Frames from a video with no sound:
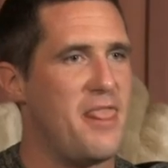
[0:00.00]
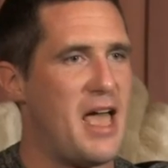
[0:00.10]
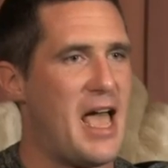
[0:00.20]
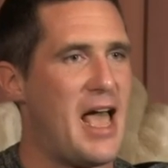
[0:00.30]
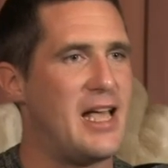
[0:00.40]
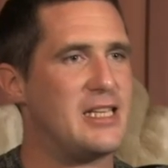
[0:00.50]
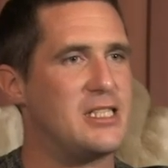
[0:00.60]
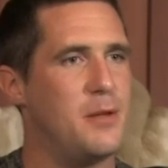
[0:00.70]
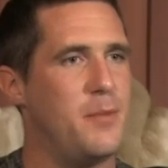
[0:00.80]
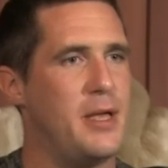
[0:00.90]
There has
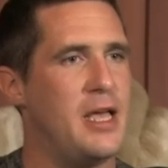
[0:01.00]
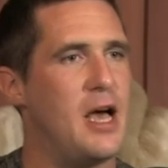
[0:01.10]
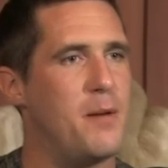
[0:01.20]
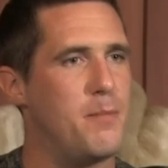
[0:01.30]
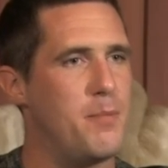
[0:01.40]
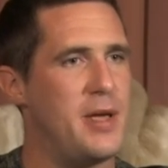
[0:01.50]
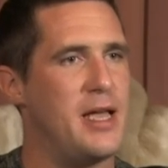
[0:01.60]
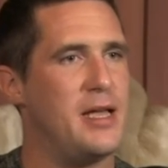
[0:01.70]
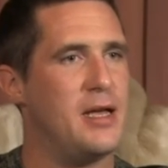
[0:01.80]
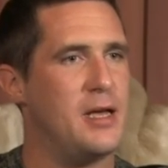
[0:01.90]
to be a
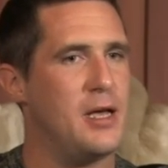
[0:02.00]
big